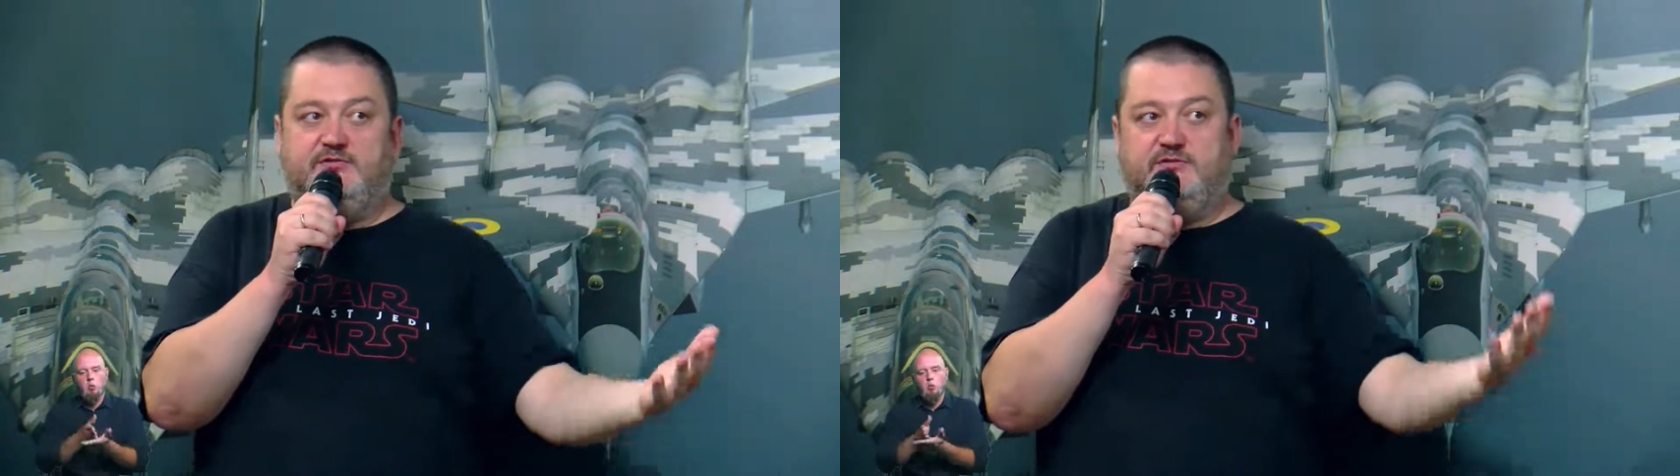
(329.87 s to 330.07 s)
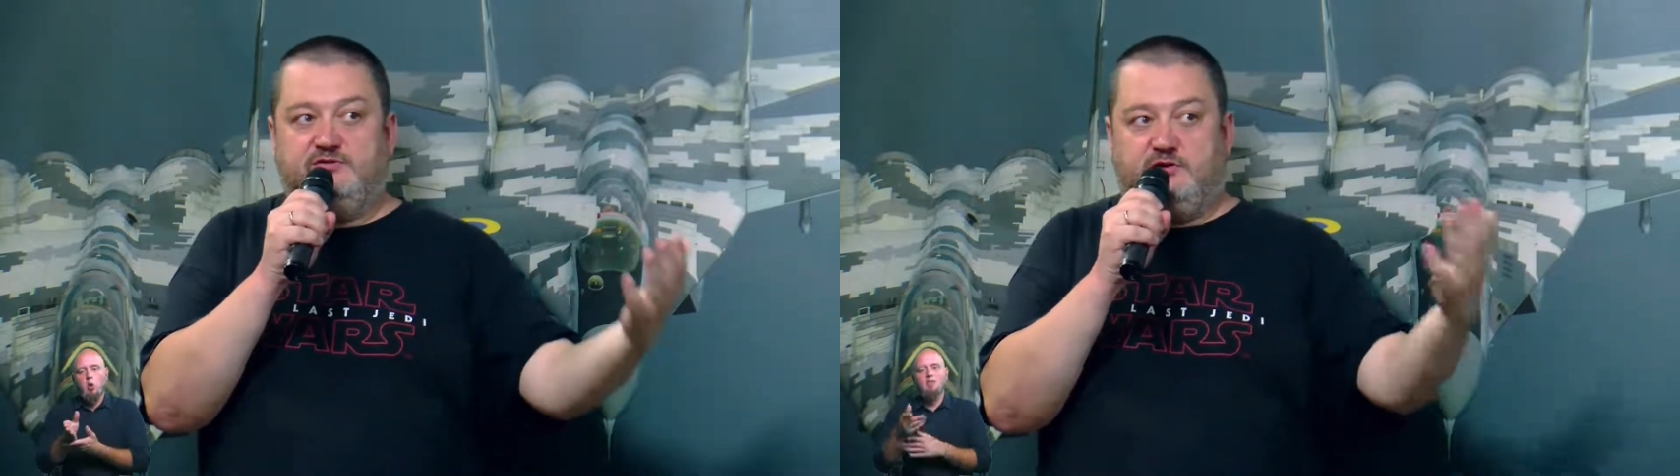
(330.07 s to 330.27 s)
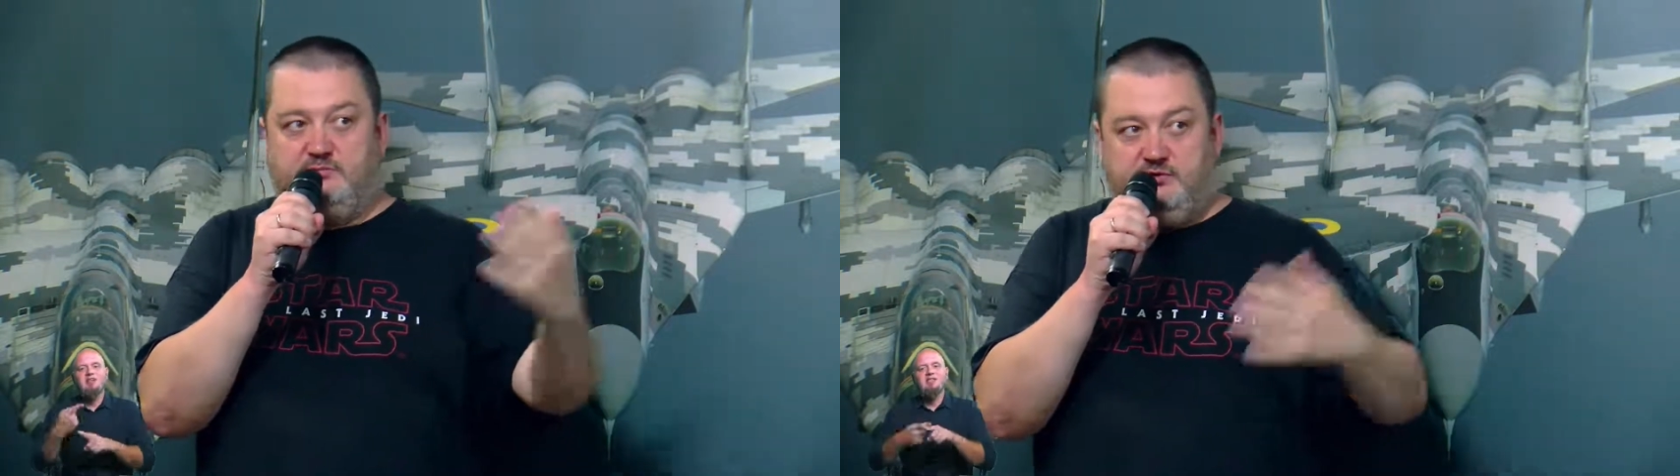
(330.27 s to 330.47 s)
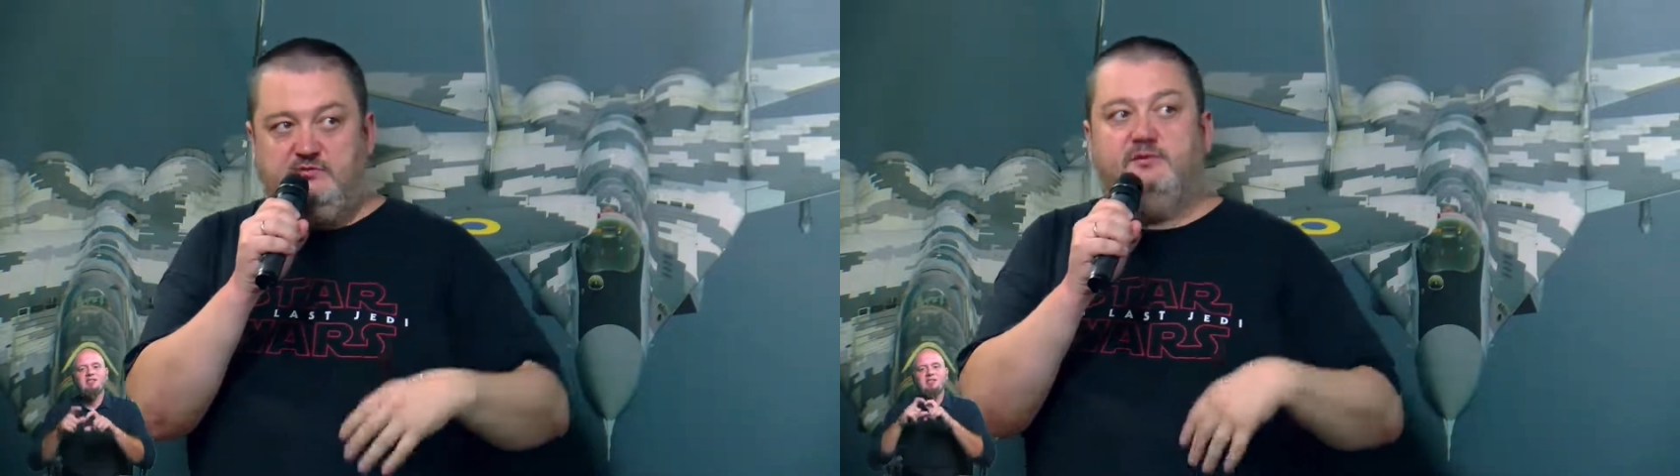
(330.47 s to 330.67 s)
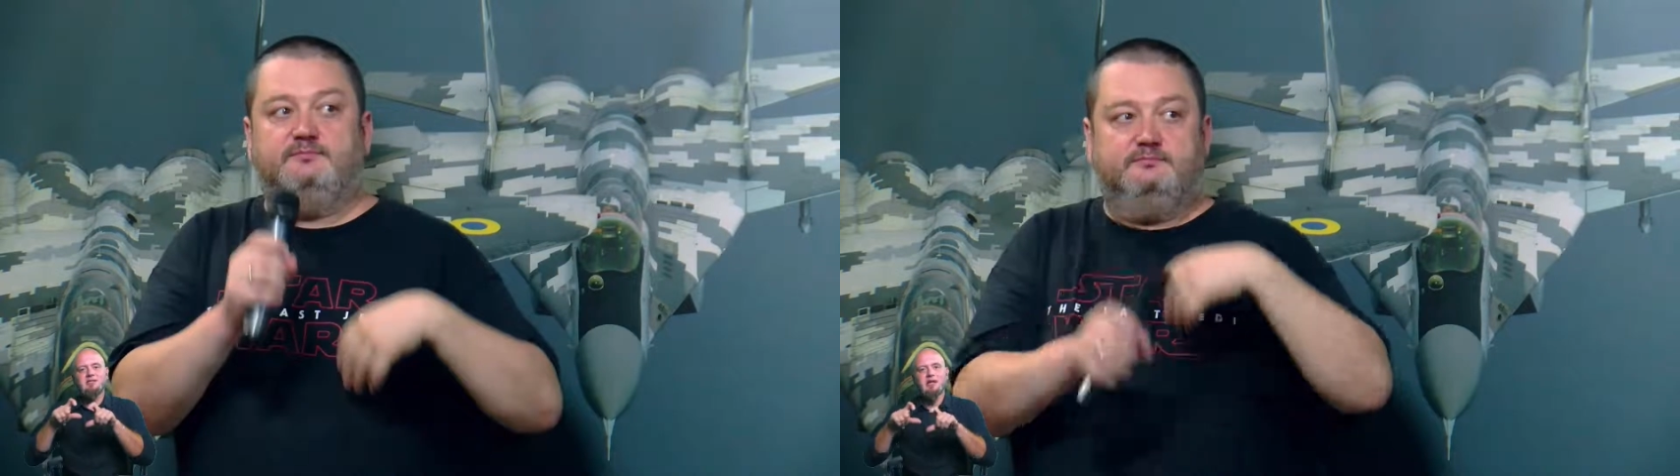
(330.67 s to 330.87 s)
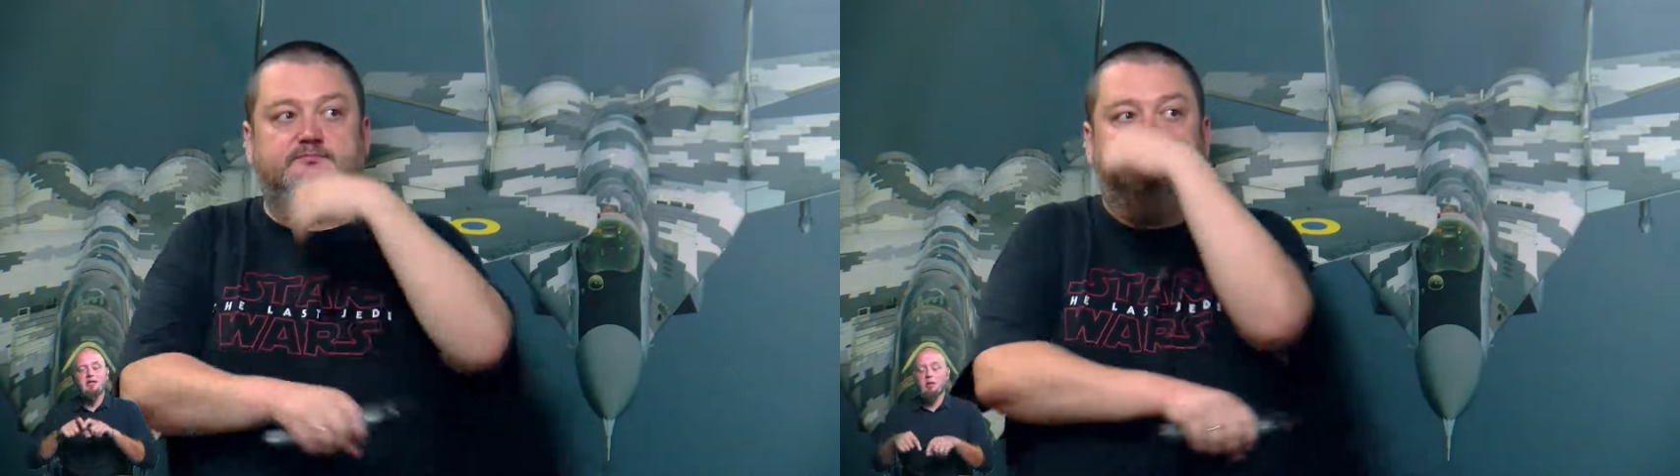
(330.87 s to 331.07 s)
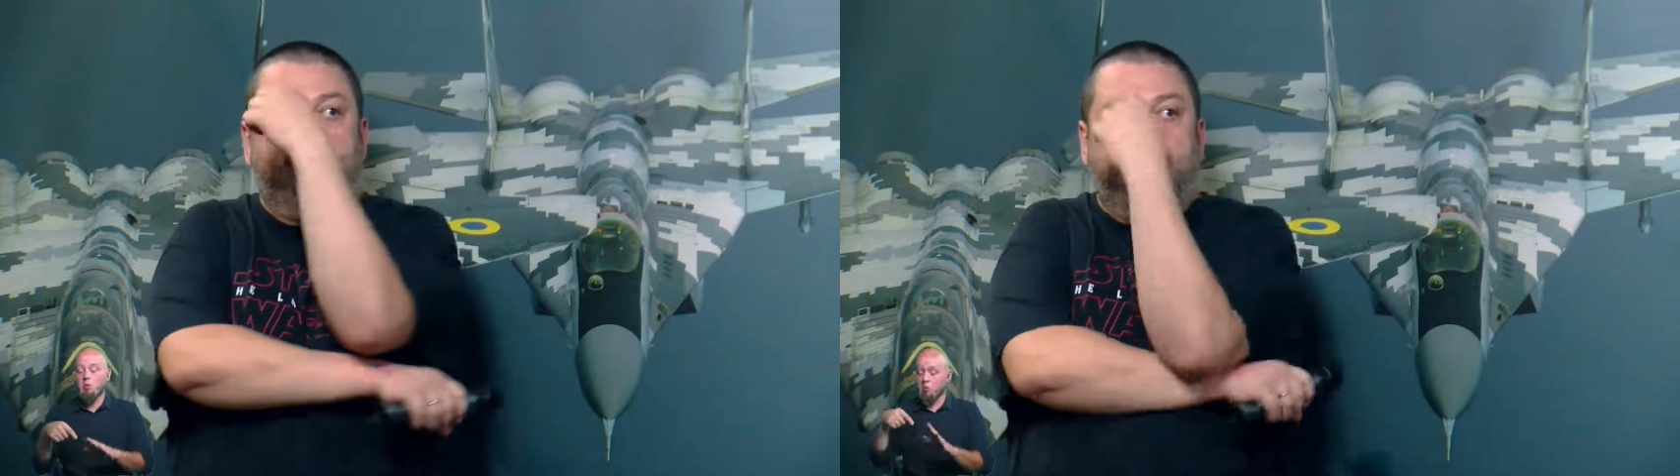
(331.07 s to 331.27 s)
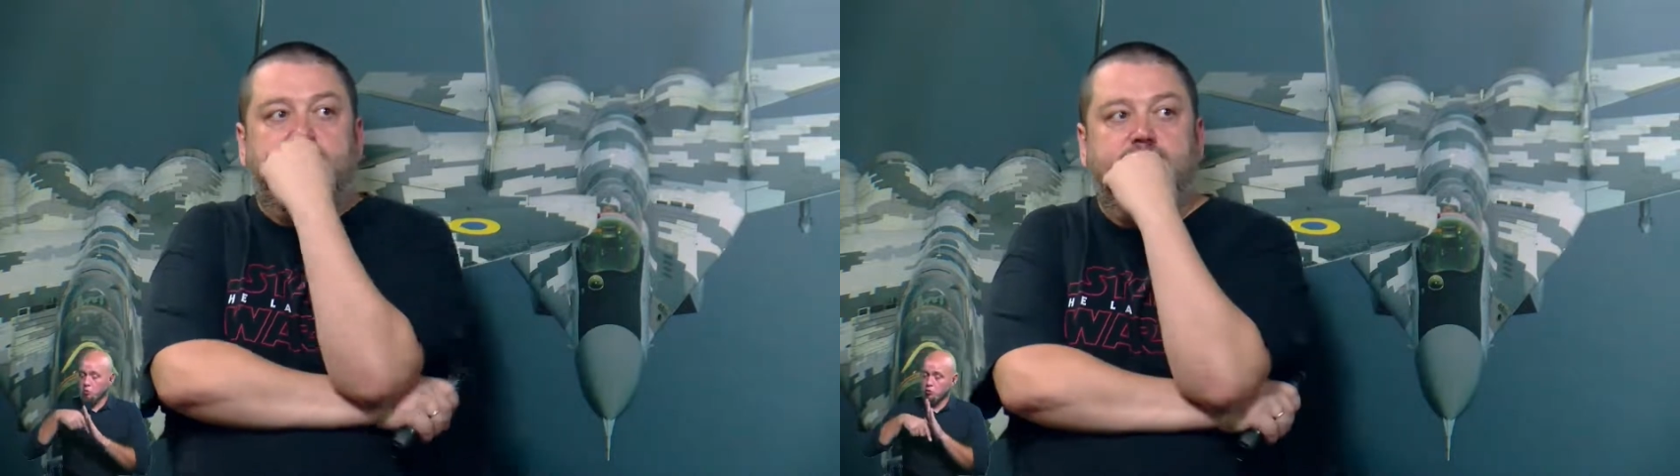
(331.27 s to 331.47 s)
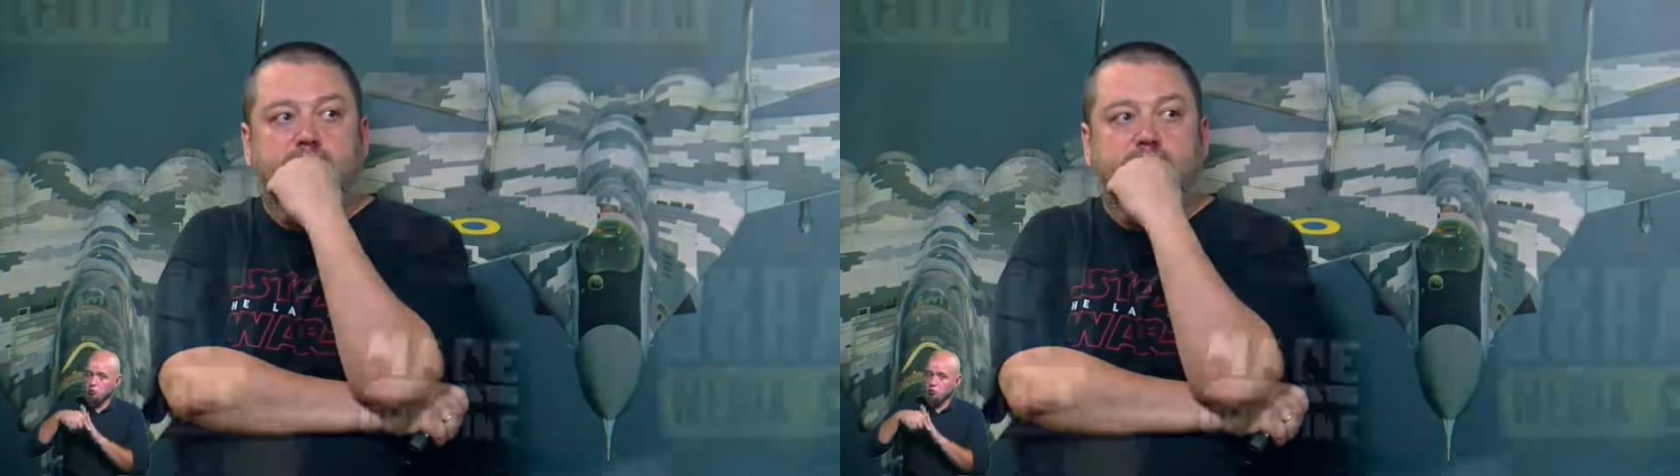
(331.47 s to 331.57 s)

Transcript: moving the people? You have